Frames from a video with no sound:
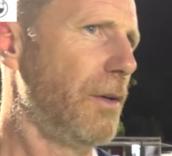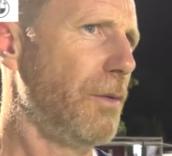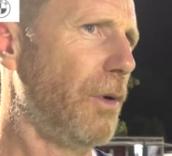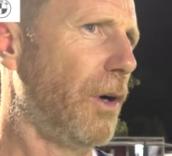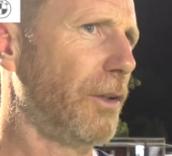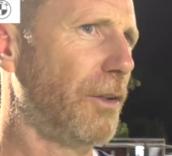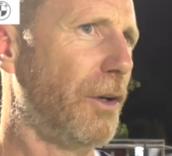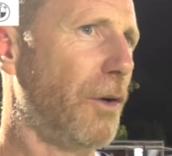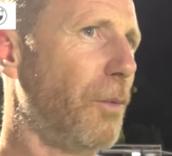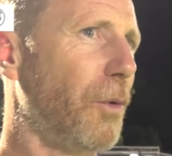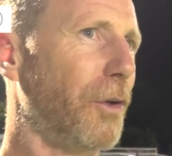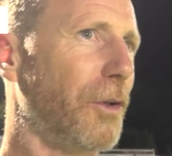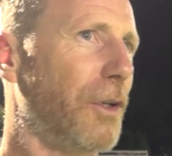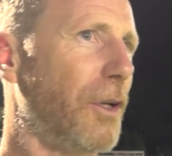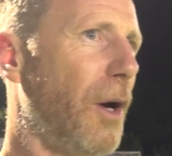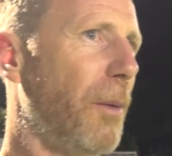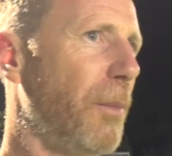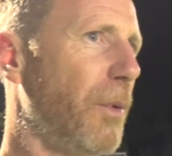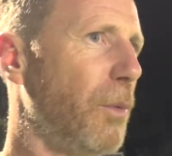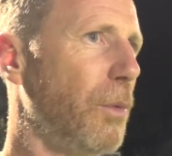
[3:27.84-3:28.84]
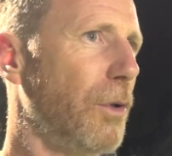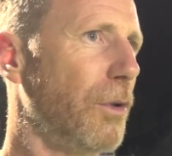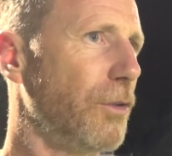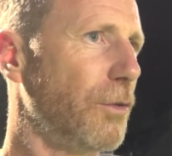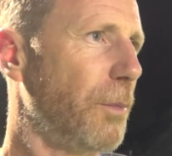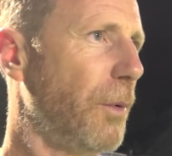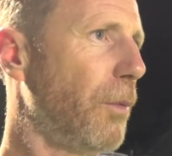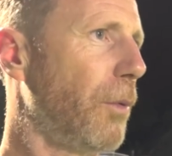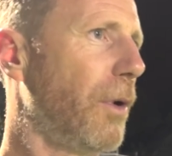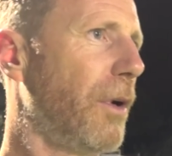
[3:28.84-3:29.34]
I don't know what the number was,
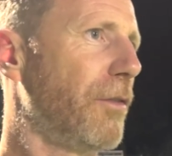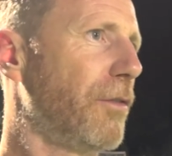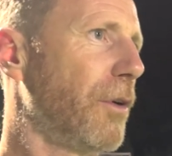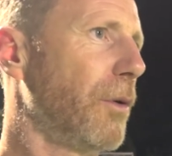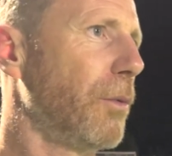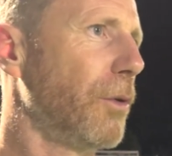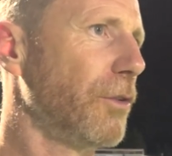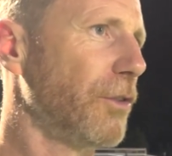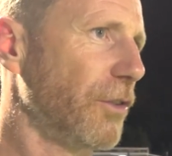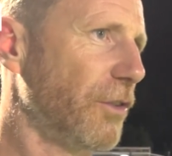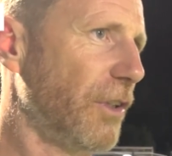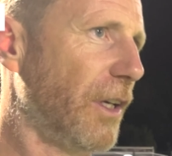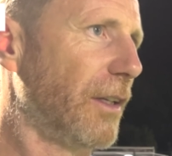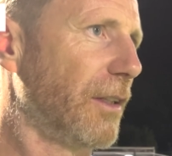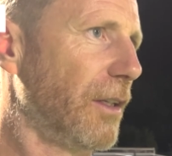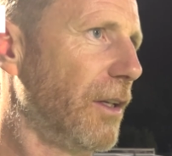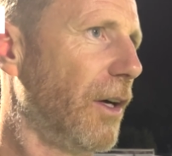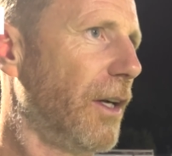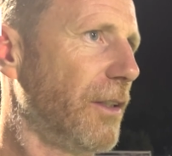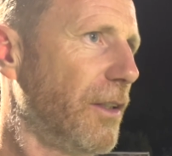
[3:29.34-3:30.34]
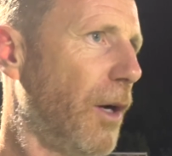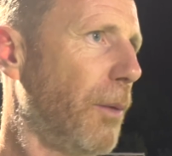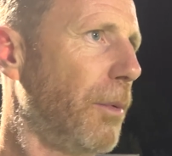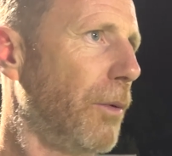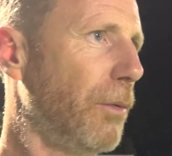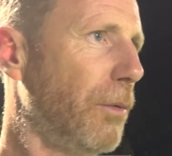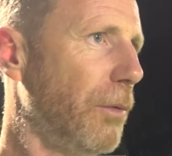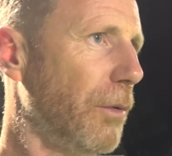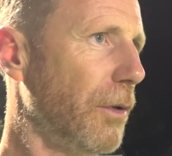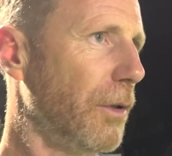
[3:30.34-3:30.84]
but whatever it was, it sounded like
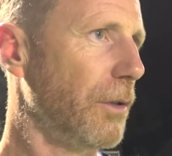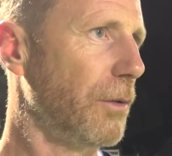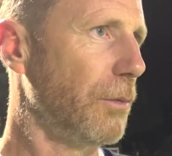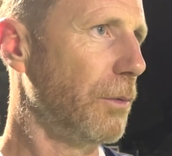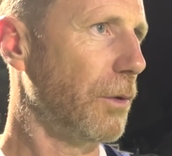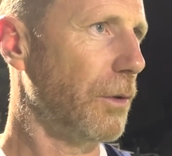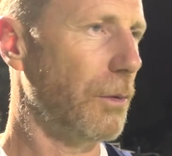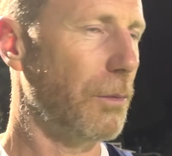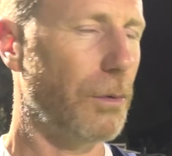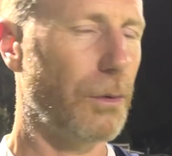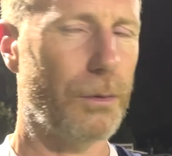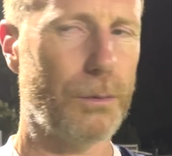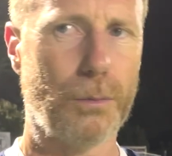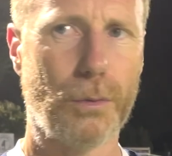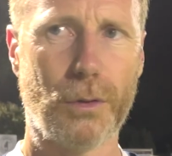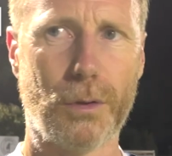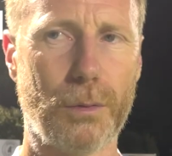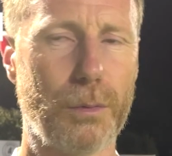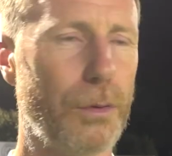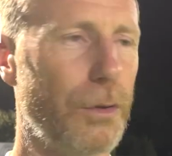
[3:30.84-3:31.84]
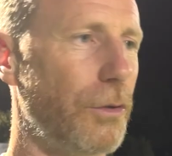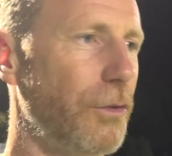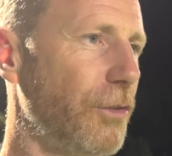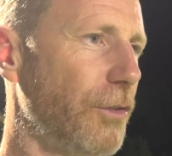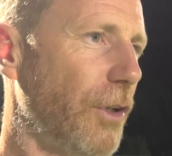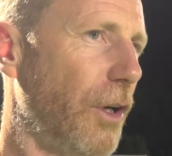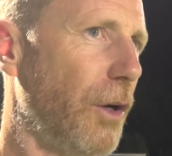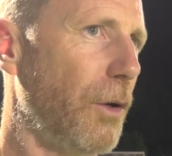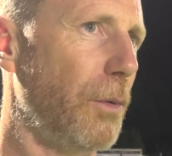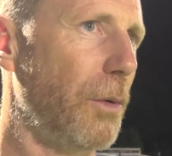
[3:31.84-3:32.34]
double what it was.
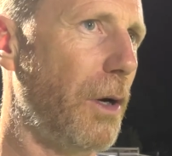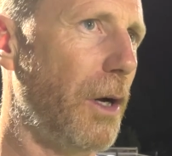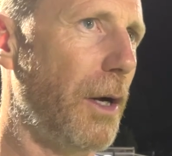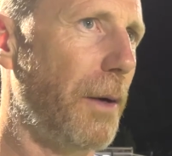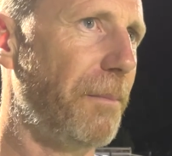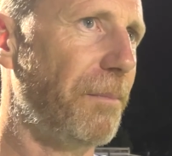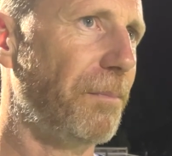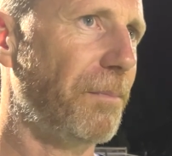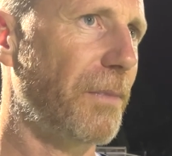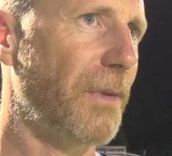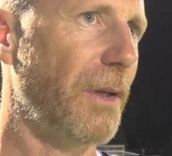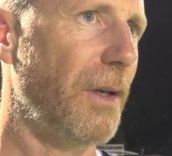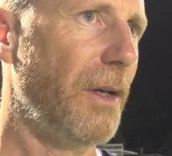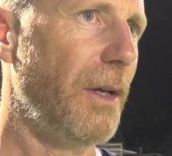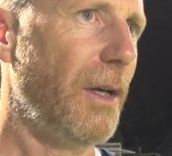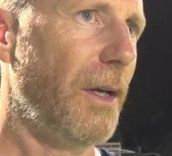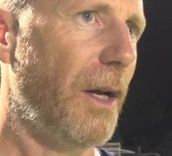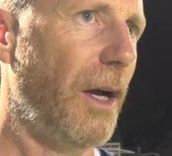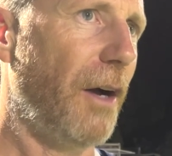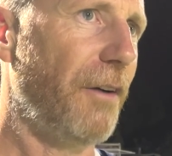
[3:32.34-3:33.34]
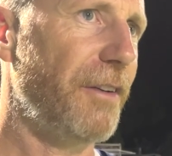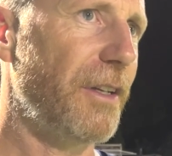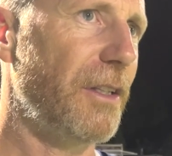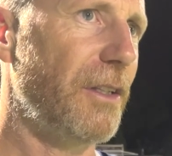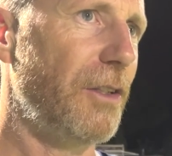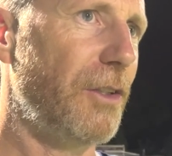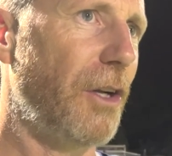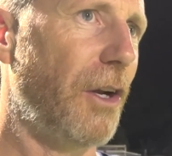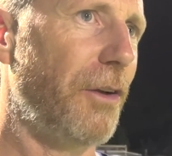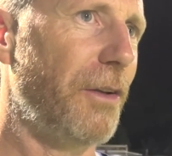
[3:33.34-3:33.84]
So I think,
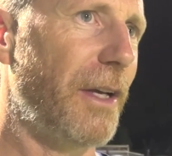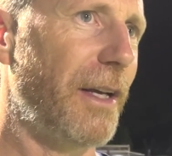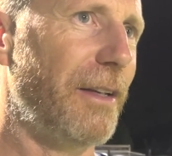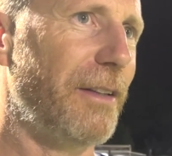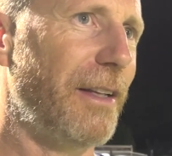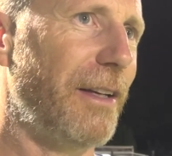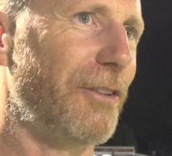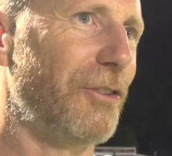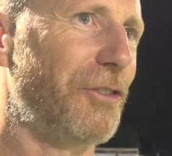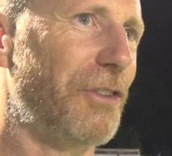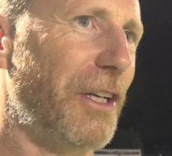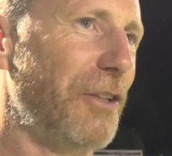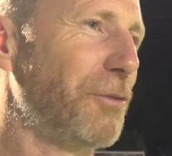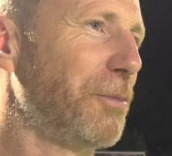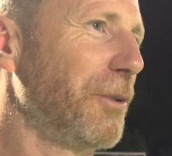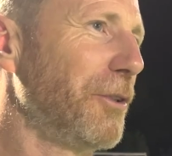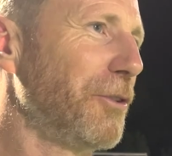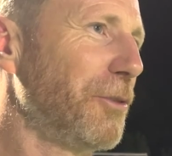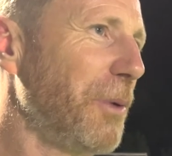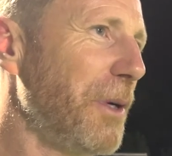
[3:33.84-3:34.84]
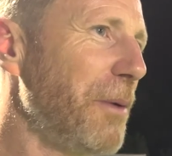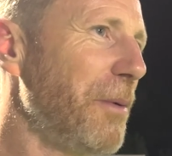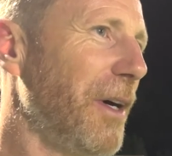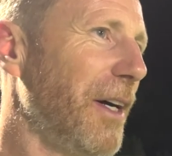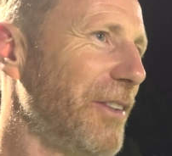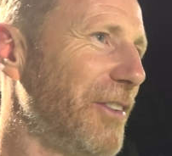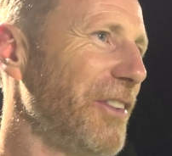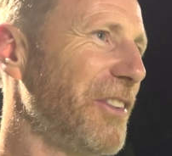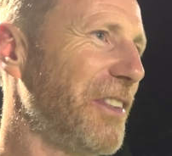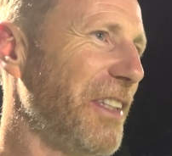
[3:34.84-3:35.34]
you know, they're as desperate as we
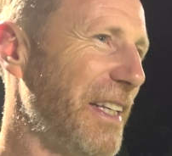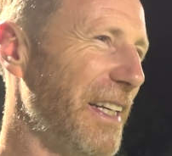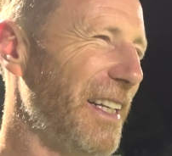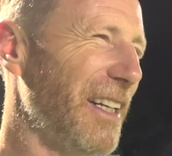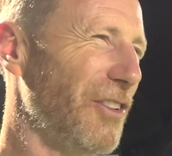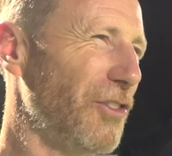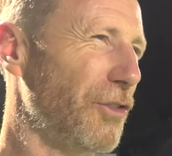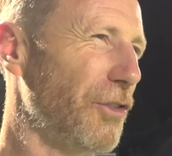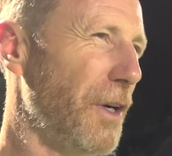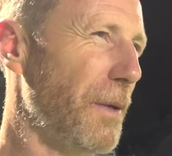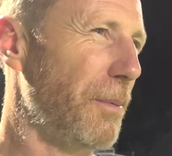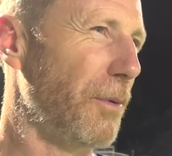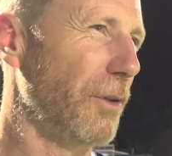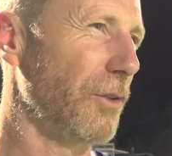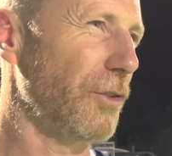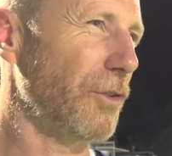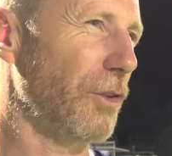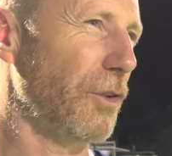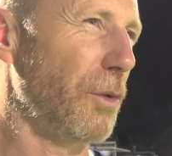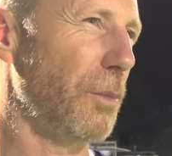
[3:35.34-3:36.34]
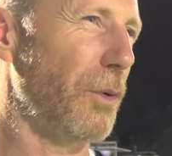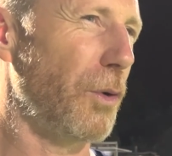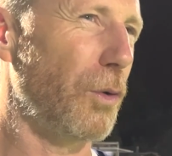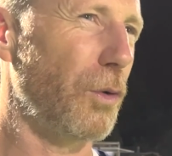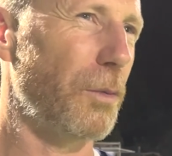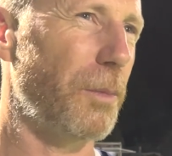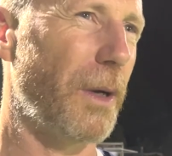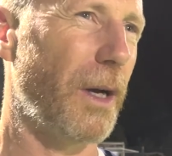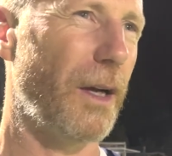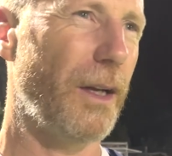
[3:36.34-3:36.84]
were just to get those 3 points on the
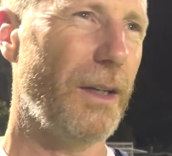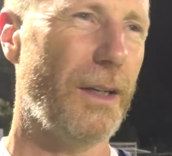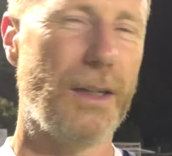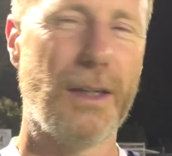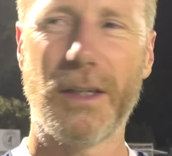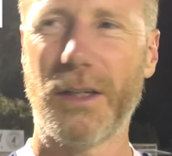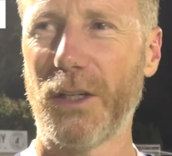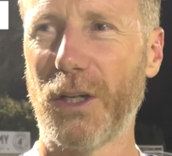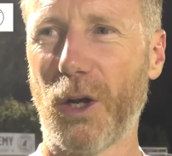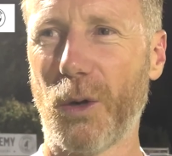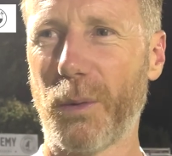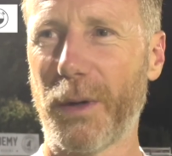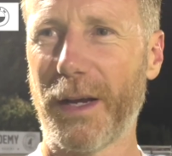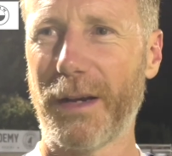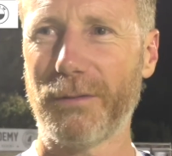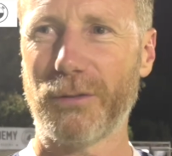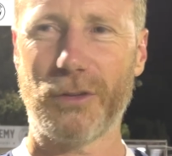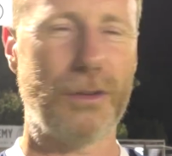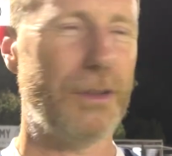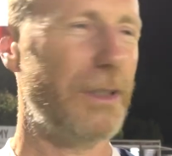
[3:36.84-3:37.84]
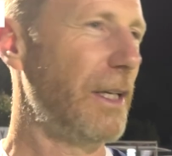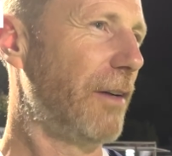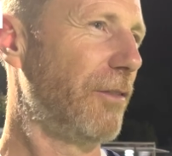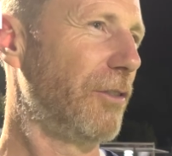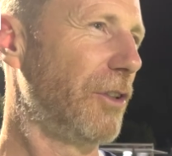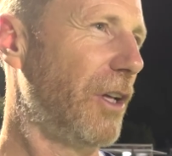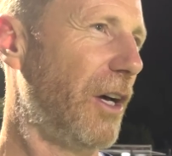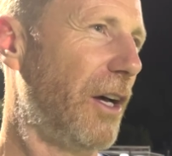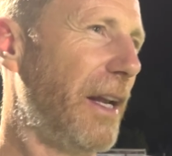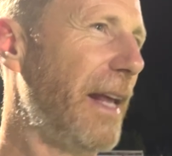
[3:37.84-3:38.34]
board. But, you know, we absolutely
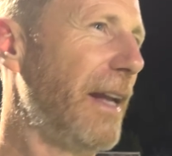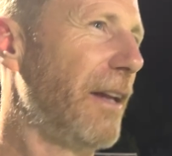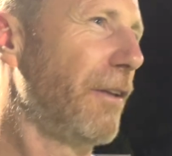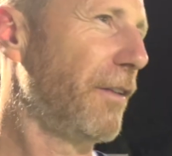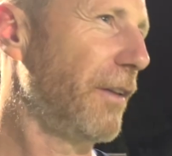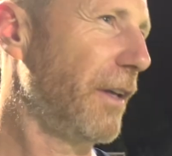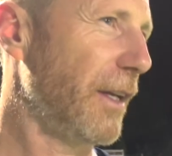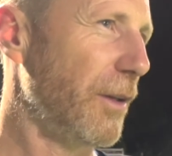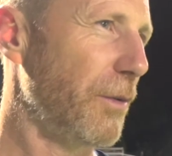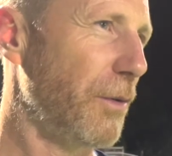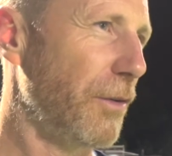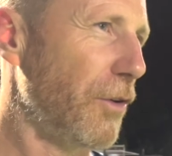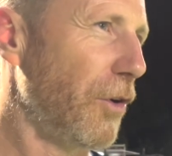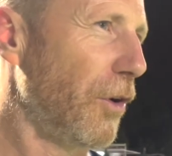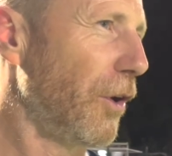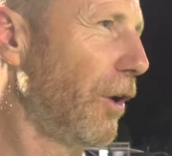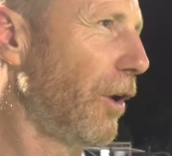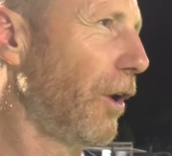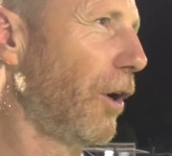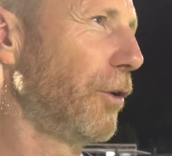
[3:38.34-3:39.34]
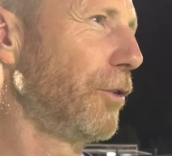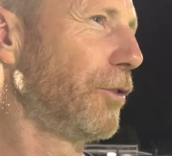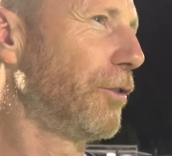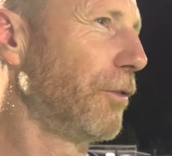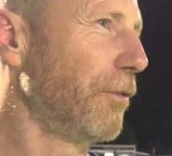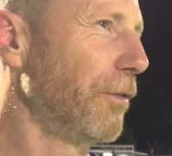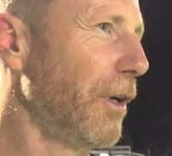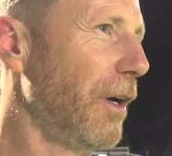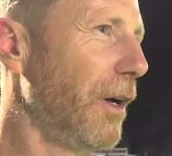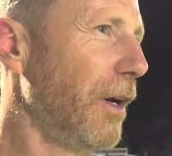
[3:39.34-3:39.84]
haven't done anything. We've got loads
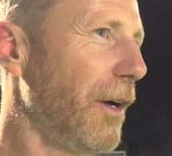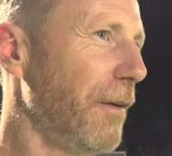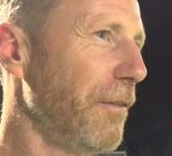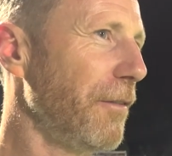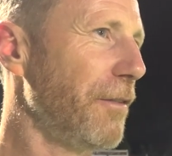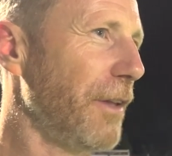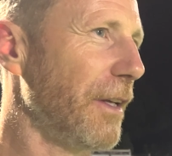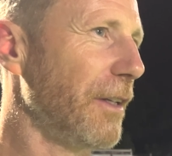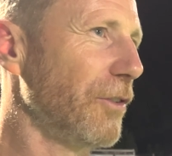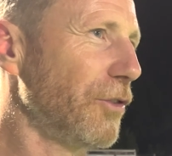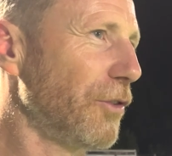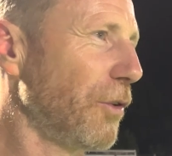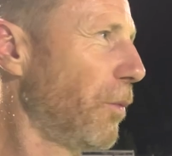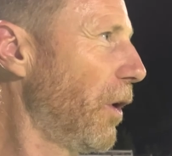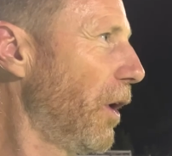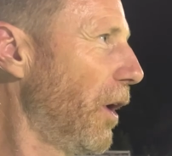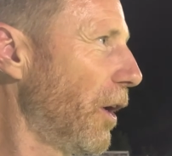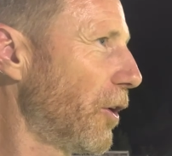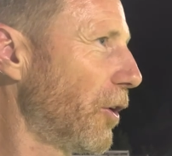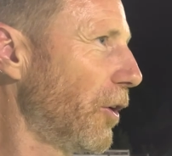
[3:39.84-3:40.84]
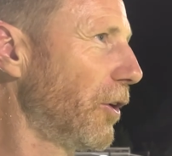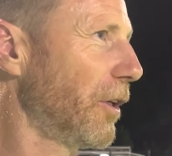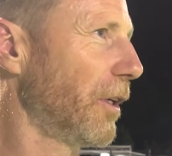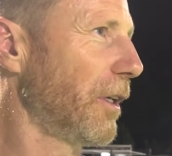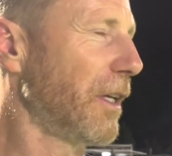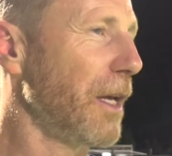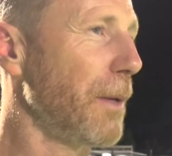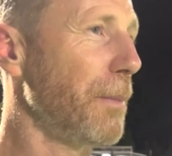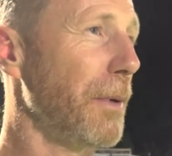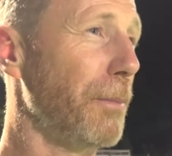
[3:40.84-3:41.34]
of things to work on
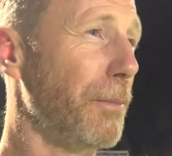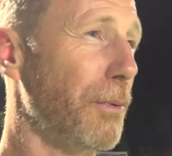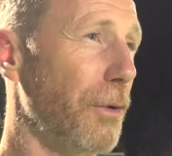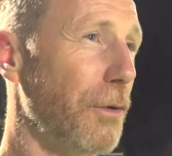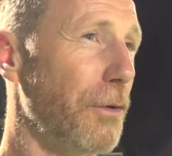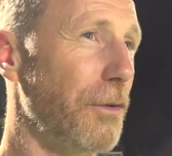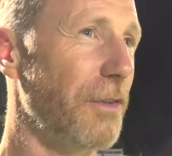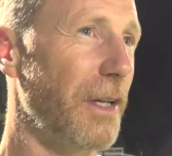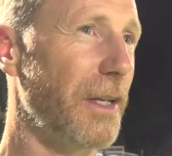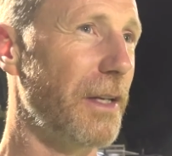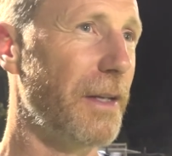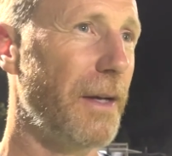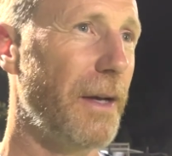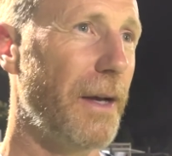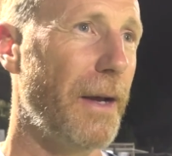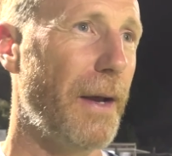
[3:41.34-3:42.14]
and keep improving.